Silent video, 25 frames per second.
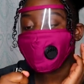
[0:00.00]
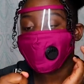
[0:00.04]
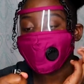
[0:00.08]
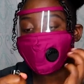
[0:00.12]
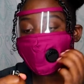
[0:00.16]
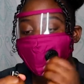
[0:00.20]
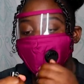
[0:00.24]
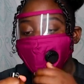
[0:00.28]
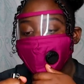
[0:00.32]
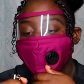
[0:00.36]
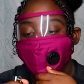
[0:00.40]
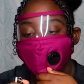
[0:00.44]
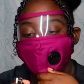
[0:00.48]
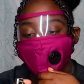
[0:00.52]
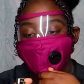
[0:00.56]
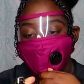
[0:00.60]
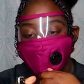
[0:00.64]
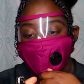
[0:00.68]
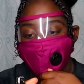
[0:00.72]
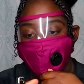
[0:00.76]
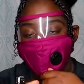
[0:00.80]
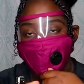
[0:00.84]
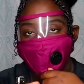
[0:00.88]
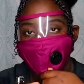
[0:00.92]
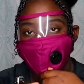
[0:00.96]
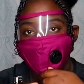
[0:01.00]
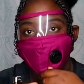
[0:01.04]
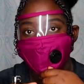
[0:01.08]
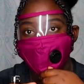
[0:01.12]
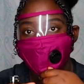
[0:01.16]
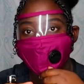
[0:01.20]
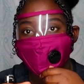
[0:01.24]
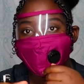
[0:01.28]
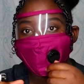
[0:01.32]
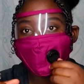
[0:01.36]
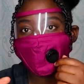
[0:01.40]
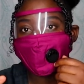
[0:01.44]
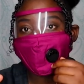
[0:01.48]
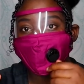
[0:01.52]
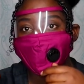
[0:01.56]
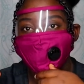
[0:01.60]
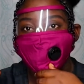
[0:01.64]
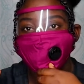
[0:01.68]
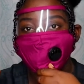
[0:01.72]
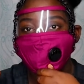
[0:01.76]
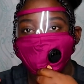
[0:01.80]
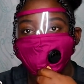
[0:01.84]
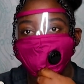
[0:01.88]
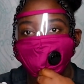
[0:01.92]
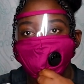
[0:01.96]
I can't even, what? It
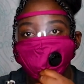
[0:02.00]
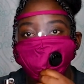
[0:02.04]
got?